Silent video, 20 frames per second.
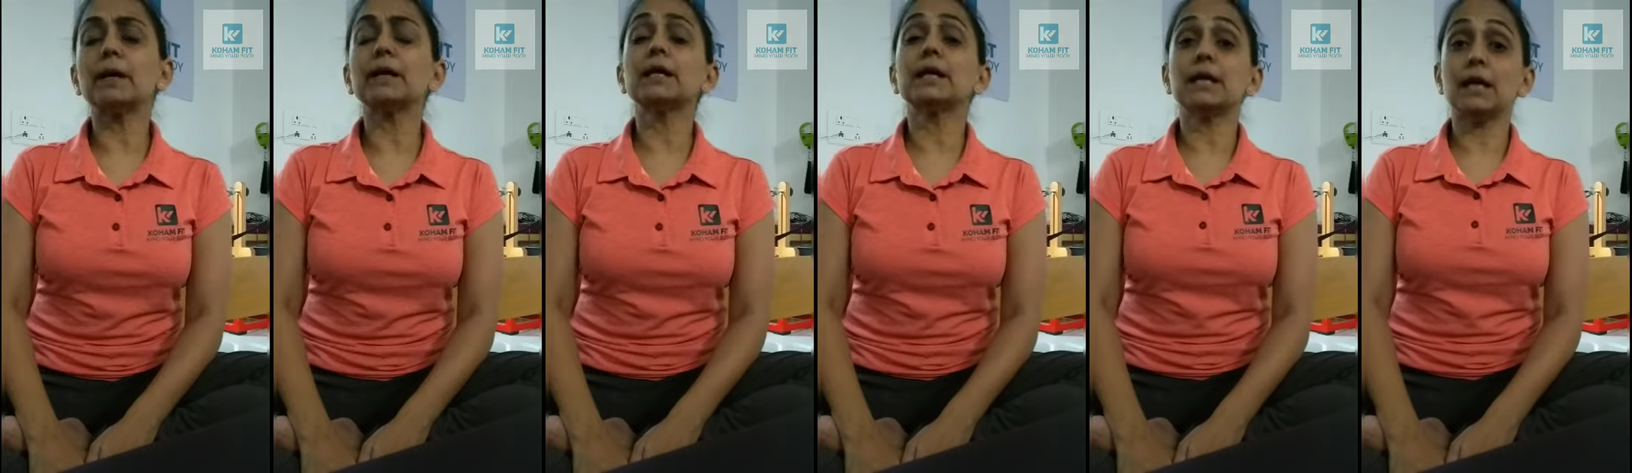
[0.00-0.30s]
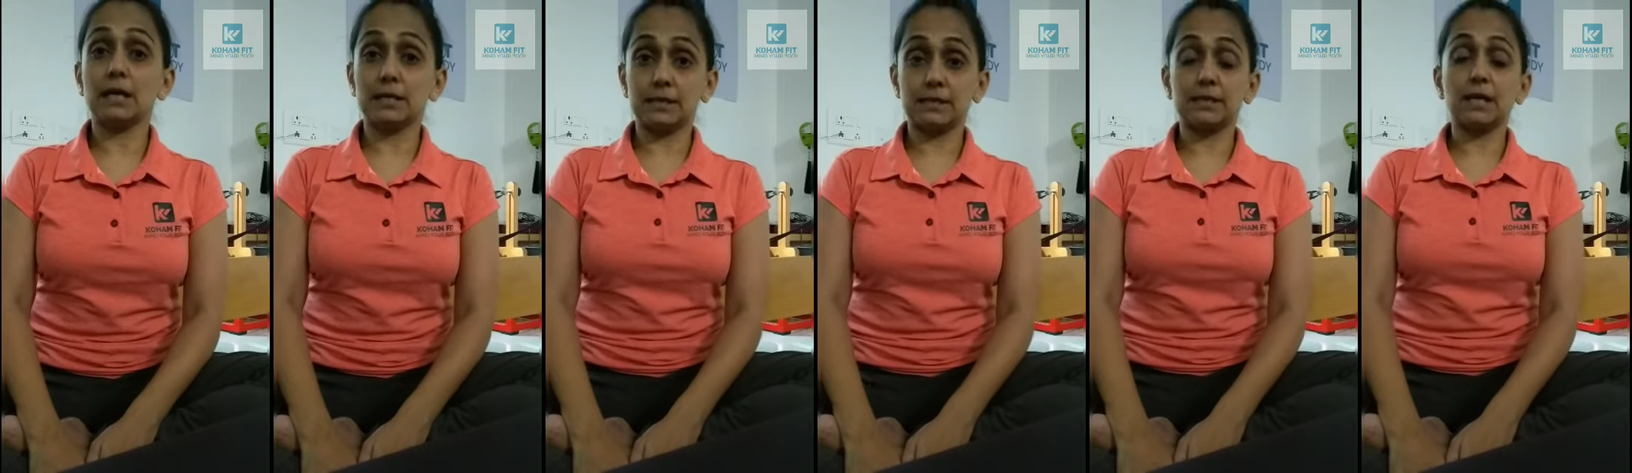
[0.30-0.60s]
But
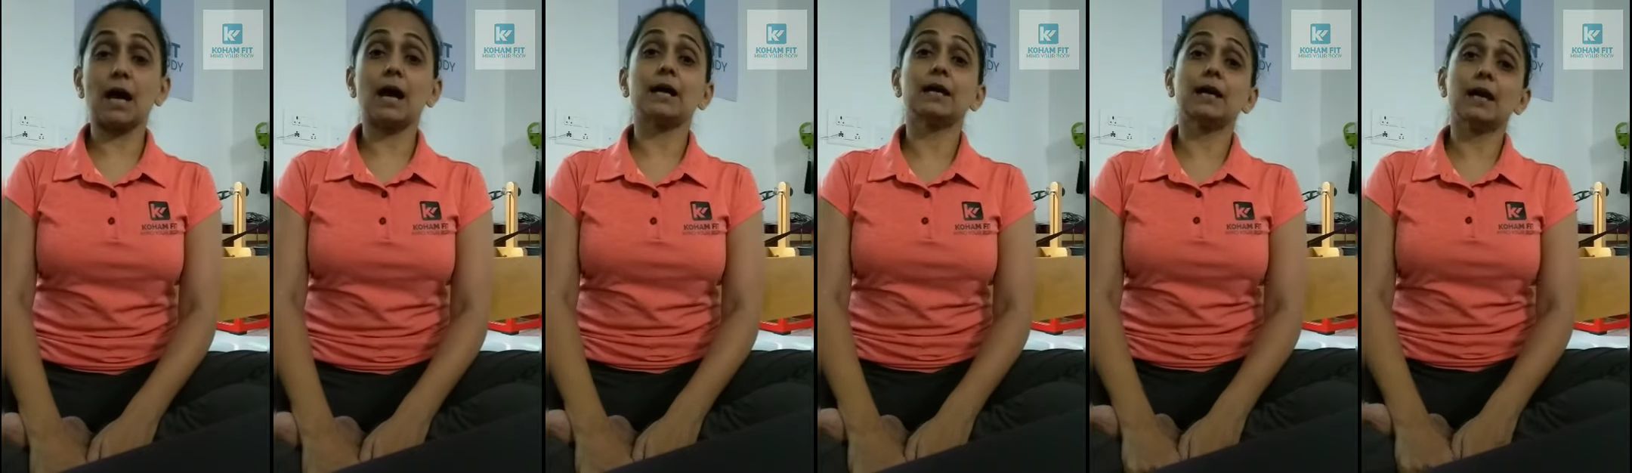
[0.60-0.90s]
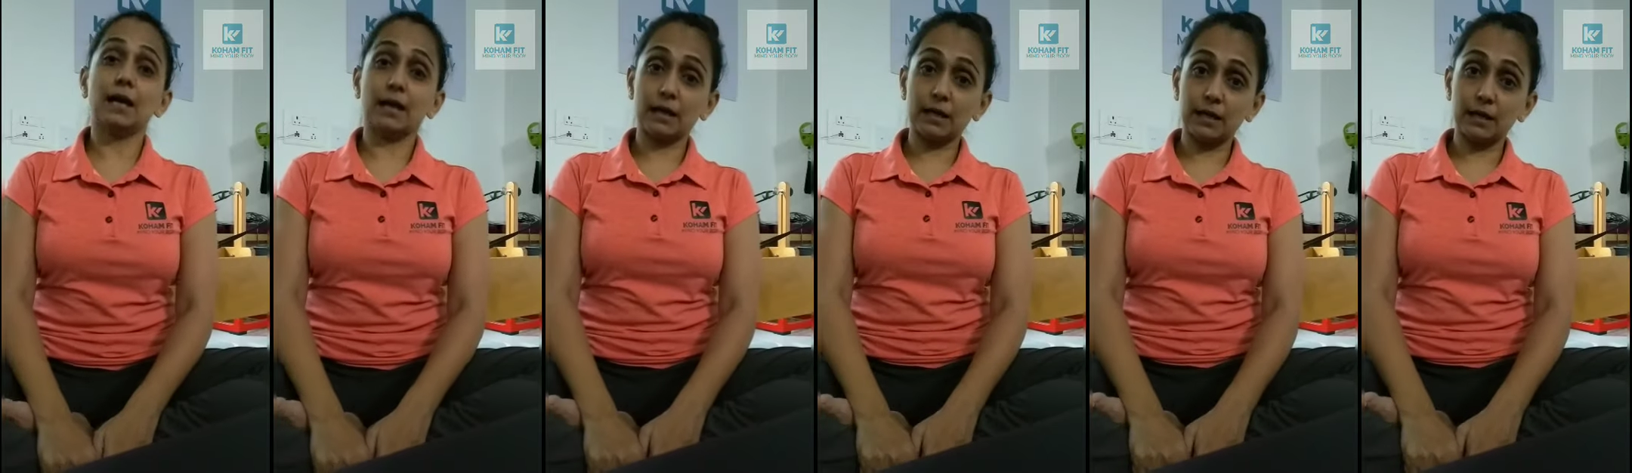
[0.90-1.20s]
yes, I
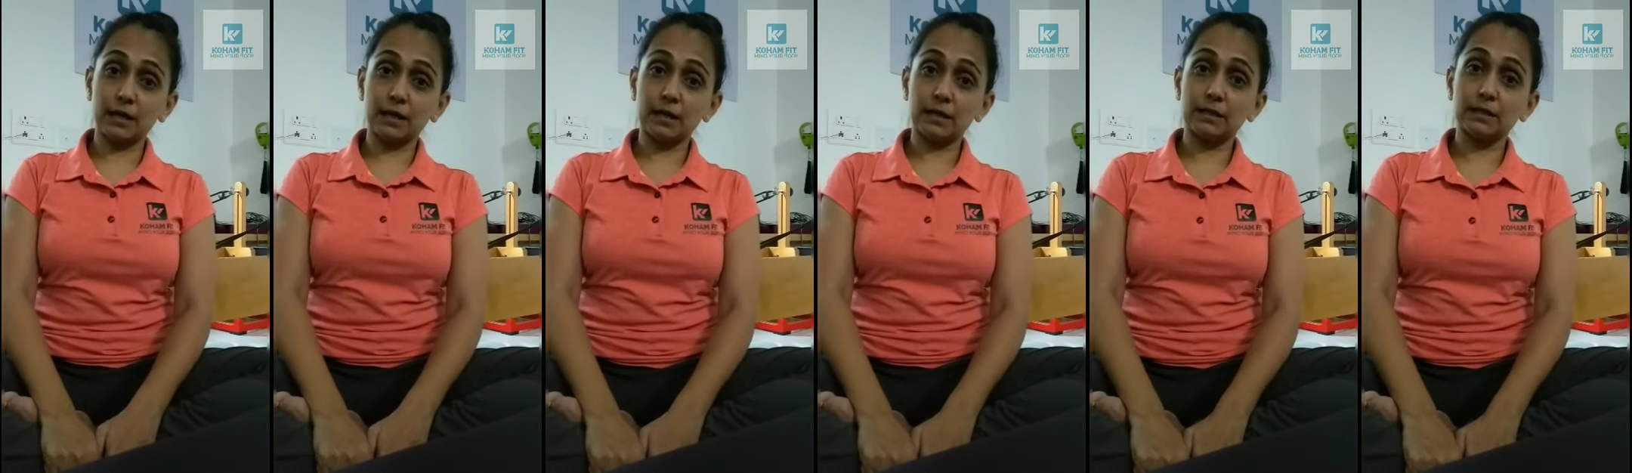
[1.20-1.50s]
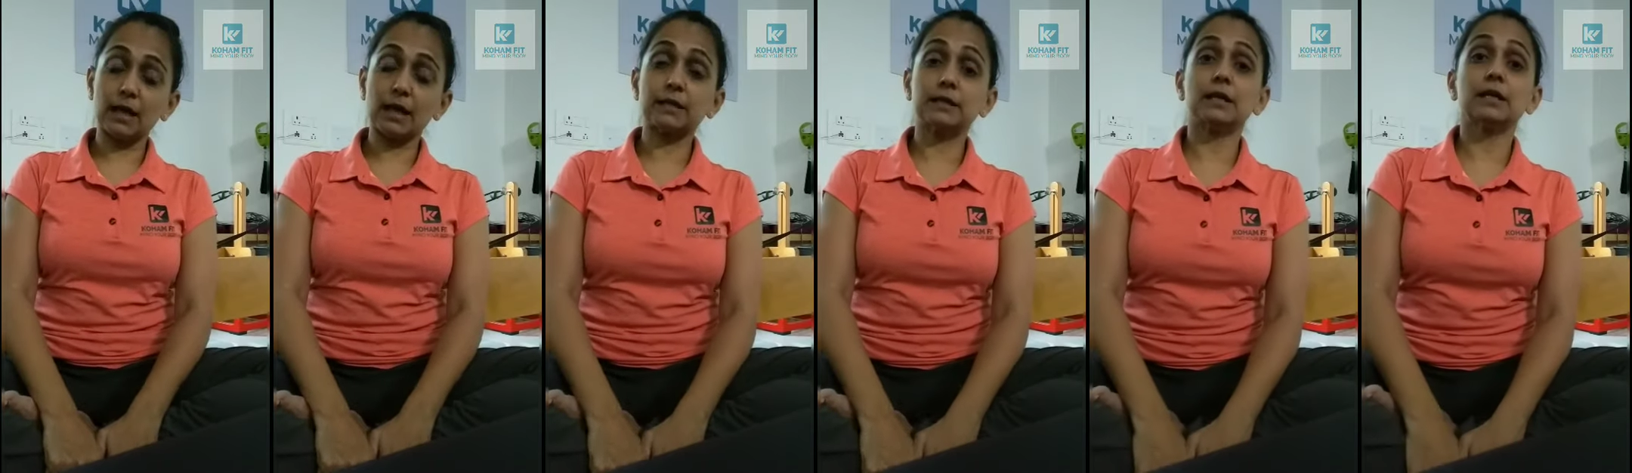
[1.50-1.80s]

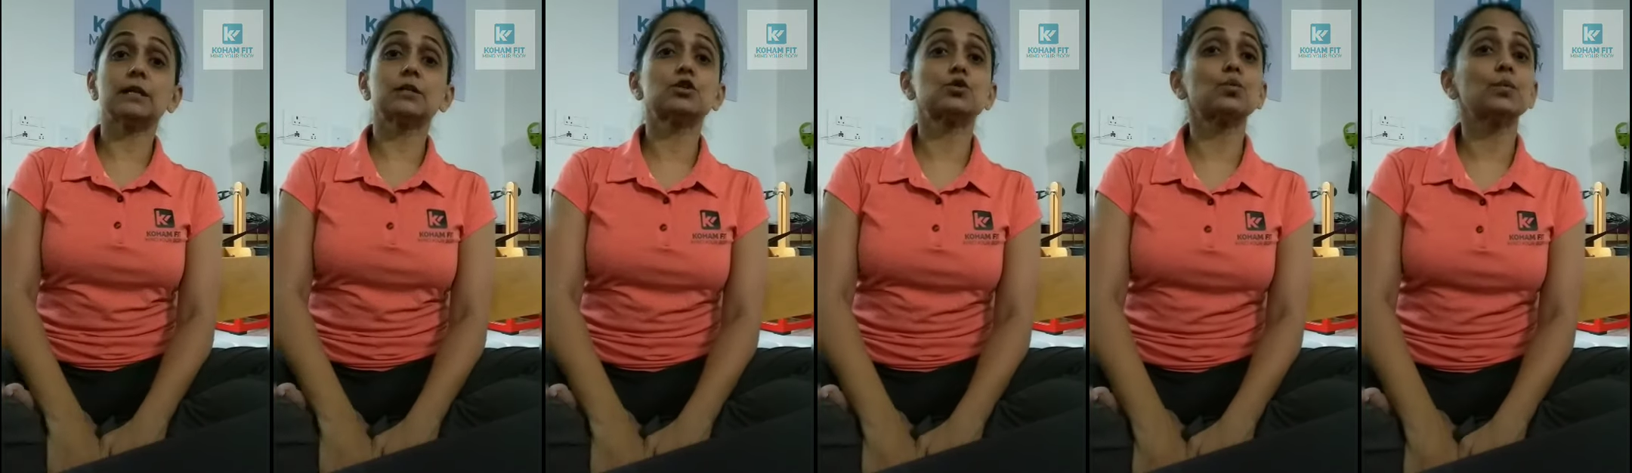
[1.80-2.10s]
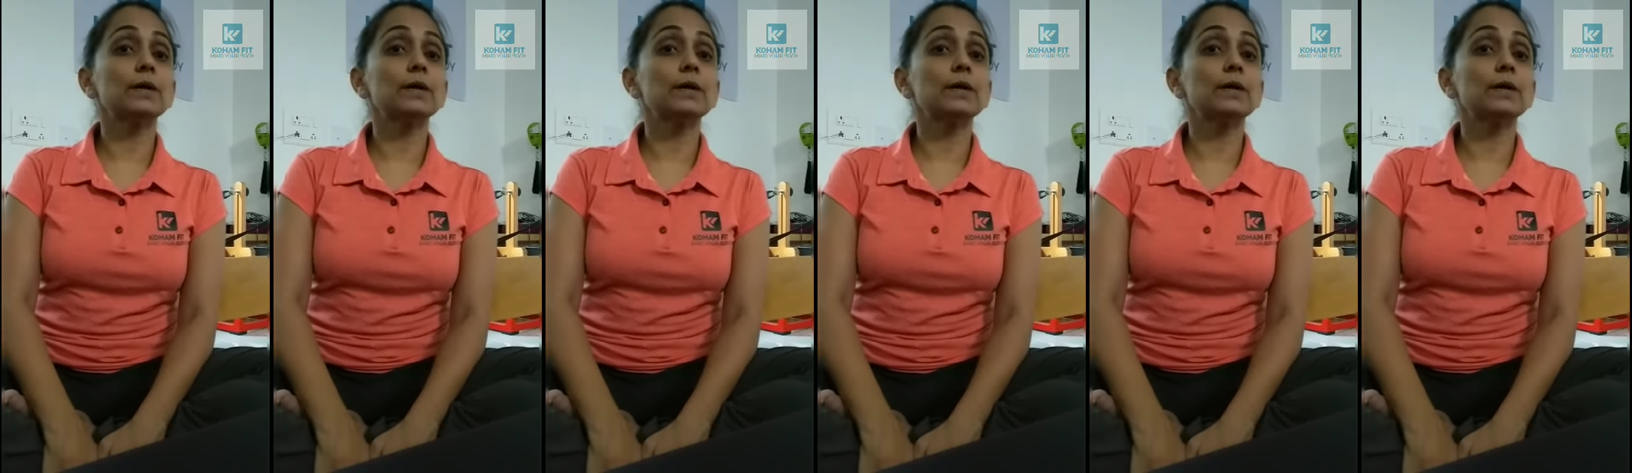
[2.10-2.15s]
agree that it